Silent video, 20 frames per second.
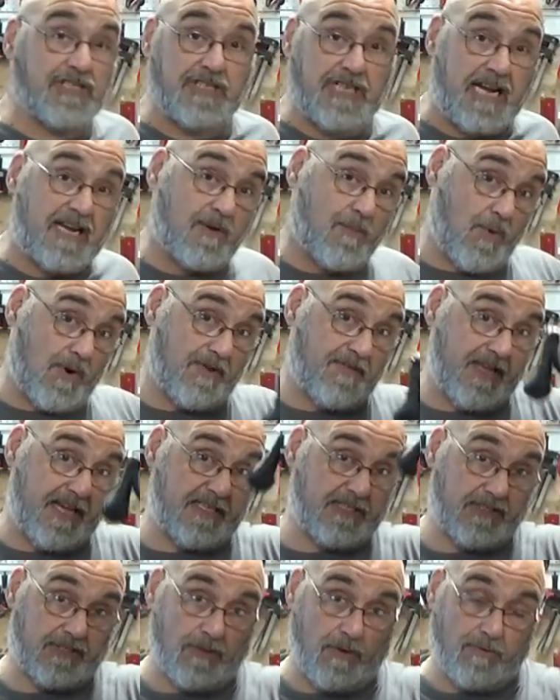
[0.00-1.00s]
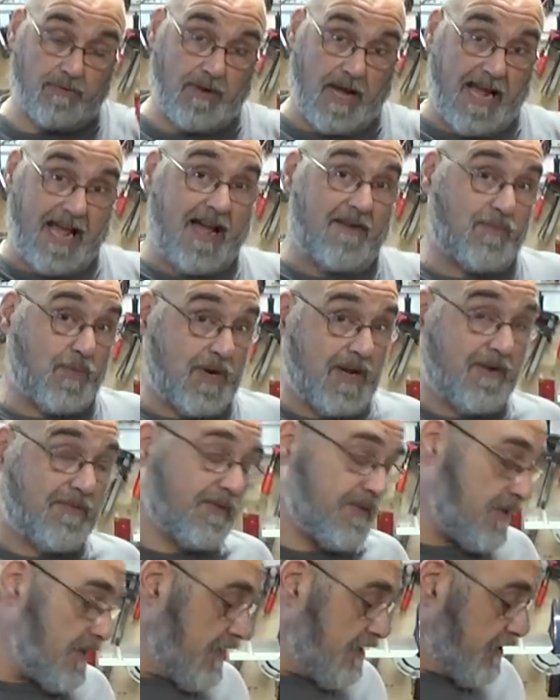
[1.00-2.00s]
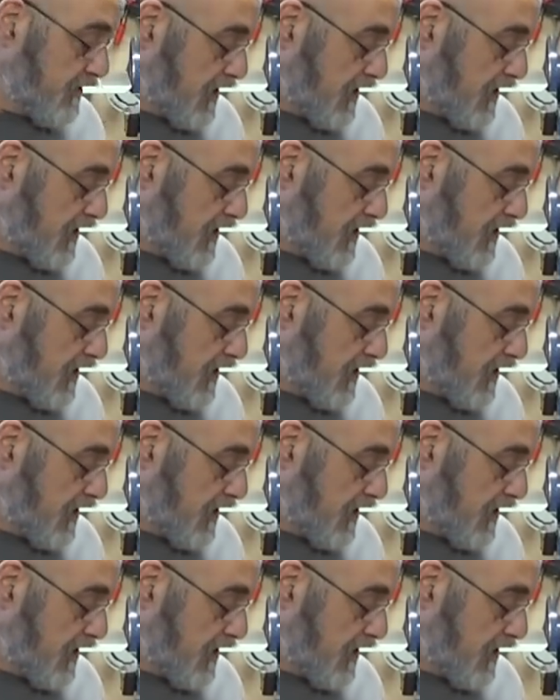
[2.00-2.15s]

second one of these, so I have one here in the, in the